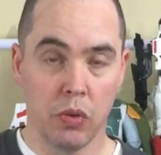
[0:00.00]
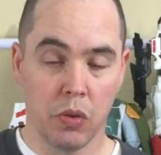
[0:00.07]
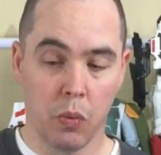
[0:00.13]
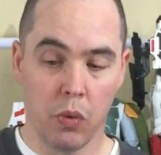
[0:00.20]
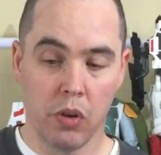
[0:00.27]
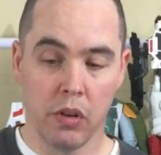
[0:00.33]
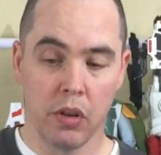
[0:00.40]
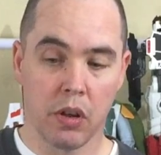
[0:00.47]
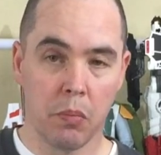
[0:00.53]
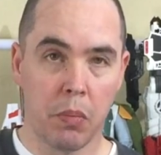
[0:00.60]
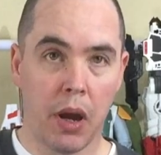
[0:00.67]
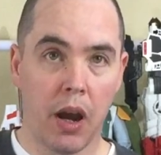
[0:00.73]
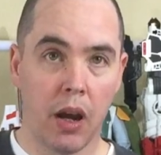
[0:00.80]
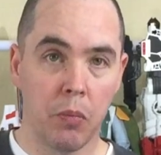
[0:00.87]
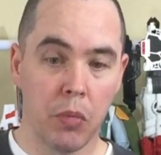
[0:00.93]
with one of the
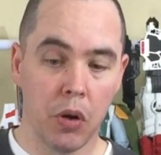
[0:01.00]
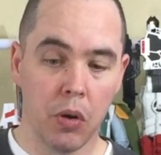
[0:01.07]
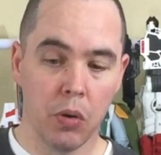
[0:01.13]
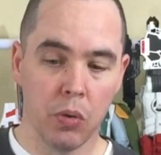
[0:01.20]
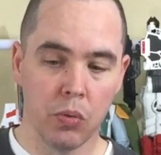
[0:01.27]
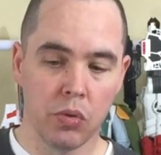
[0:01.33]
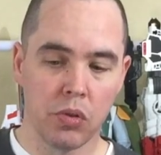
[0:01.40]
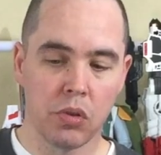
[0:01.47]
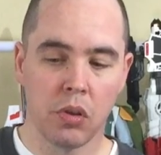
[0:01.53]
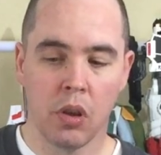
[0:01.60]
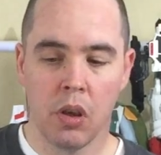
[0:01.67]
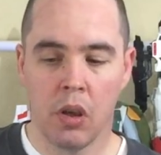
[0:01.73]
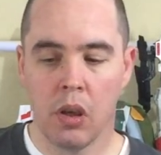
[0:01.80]
combined modes.